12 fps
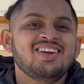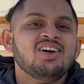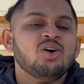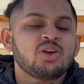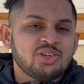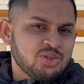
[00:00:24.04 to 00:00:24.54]

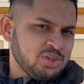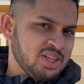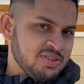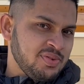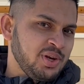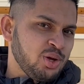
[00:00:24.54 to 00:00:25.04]
Okay, so
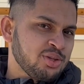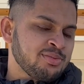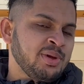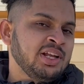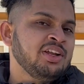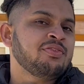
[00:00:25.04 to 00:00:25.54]
this video is
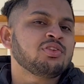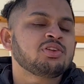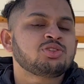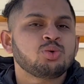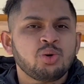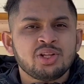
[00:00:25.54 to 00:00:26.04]
mainly for the
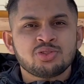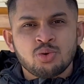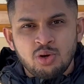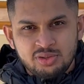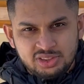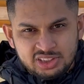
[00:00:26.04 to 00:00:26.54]
students
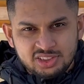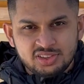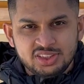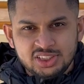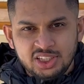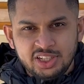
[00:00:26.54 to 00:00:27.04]
who have just
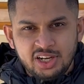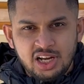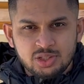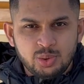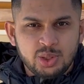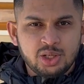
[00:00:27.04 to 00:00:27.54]
recently
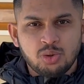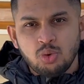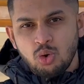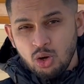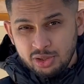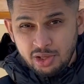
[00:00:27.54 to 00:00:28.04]
graduated, who
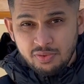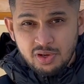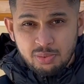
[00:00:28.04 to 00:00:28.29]
got their work